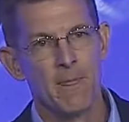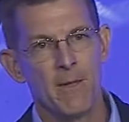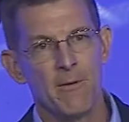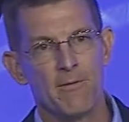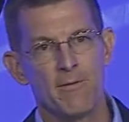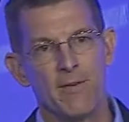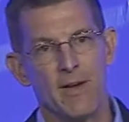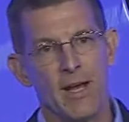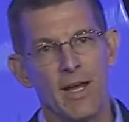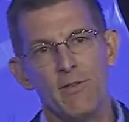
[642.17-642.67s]

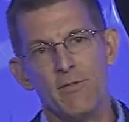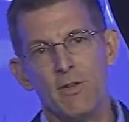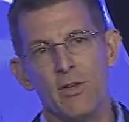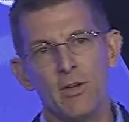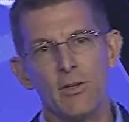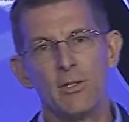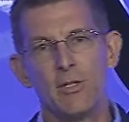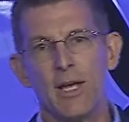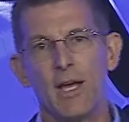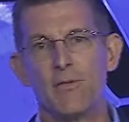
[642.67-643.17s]
5
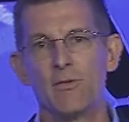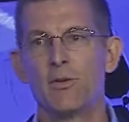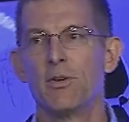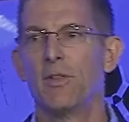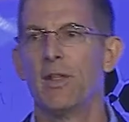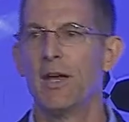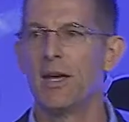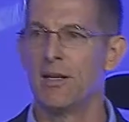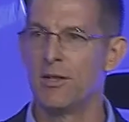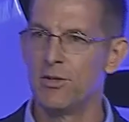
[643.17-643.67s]
years after
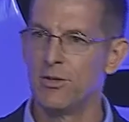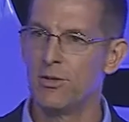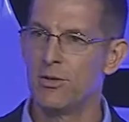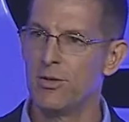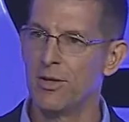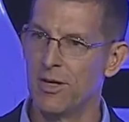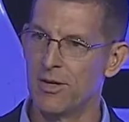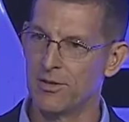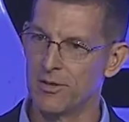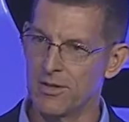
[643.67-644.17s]
that, in
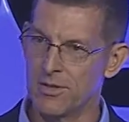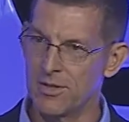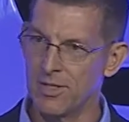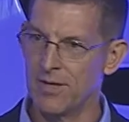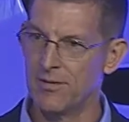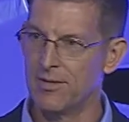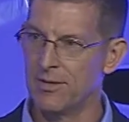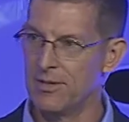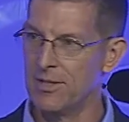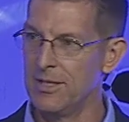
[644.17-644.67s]

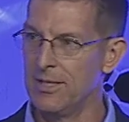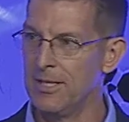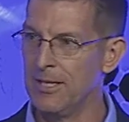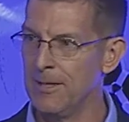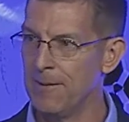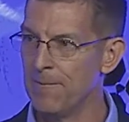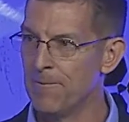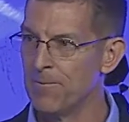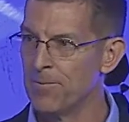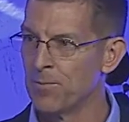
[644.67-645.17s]

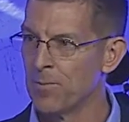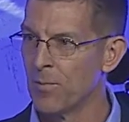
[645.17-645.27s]
2017,